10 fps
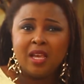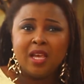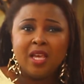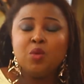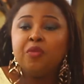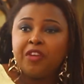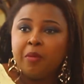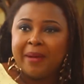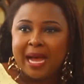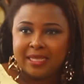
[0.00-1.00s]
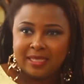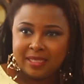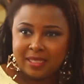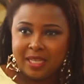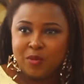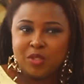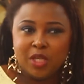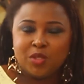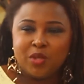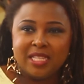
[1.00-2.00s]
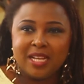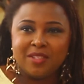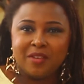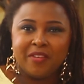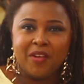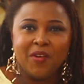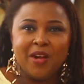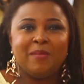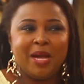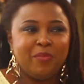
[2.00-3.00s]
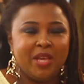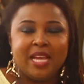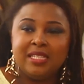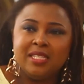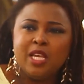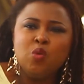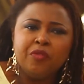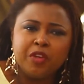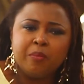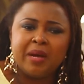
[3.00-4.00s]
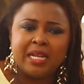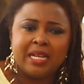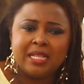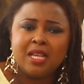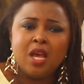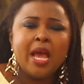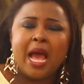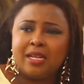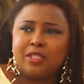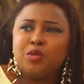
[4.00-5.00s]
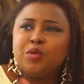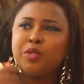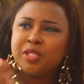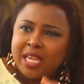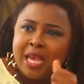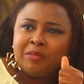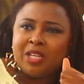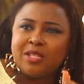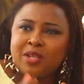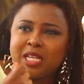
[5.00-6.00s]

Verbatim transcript: he will feel bad. He won't just do it out of, oh, I'm happy I did it. He will feel bad that, and you see him trying to